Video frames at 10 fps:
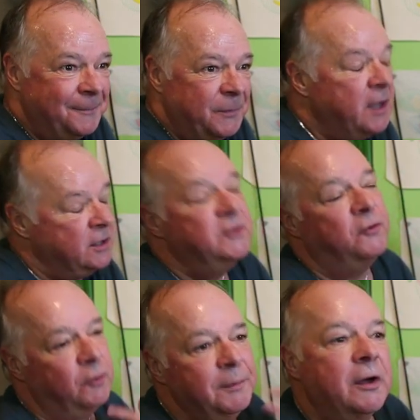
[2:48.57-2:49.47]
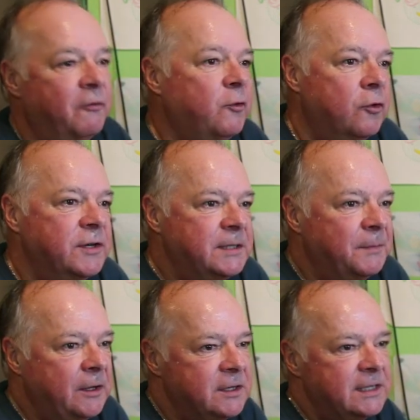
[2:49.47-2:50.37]
and it's for me, of course,
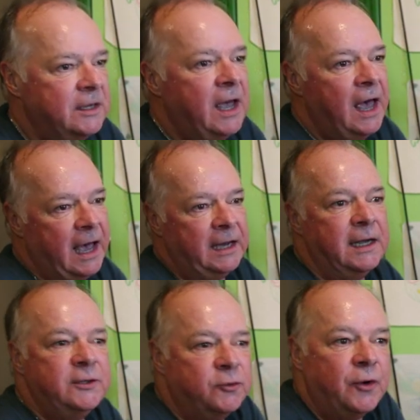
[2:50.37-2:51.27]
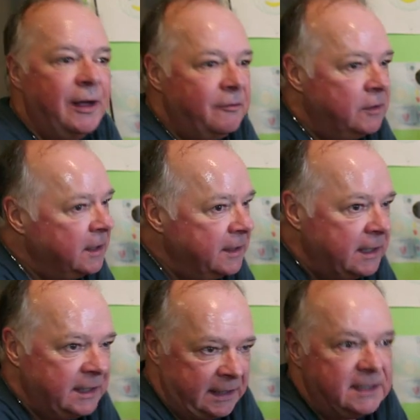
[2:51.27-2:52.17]
because uh, I like to travel, and
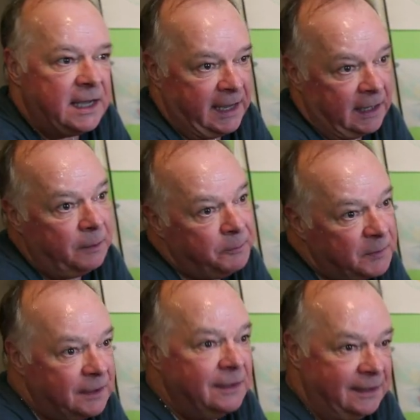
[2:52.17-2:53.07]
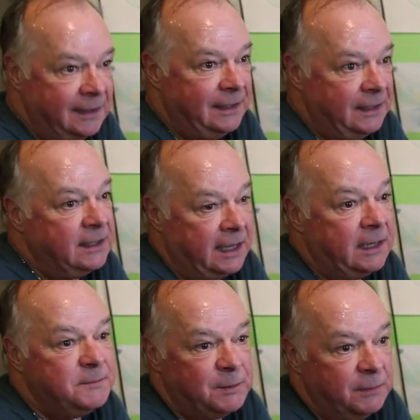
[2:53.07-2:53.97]
it helps. It, it,
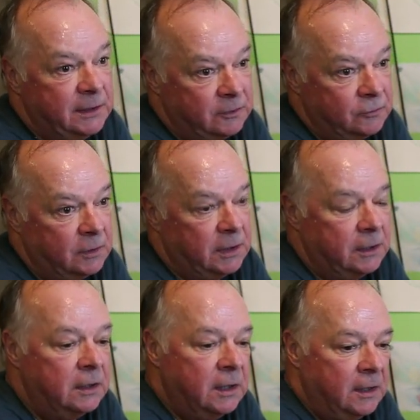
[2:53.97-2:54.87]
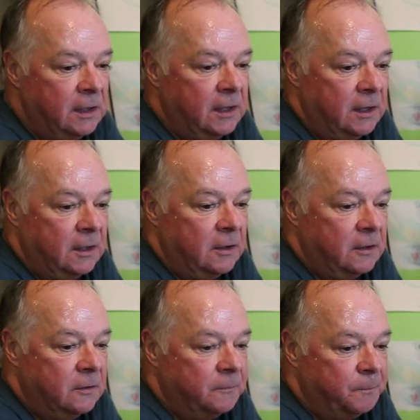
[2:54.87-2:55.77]
helps me to uh,
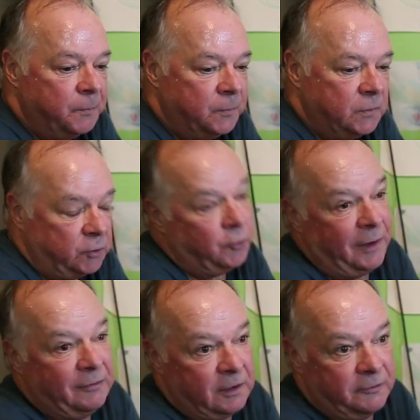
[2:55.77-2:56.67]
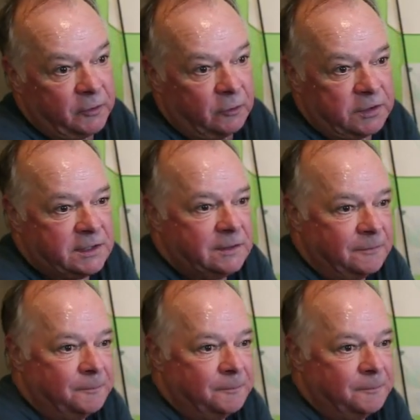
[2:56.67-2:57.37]
to travel, of course.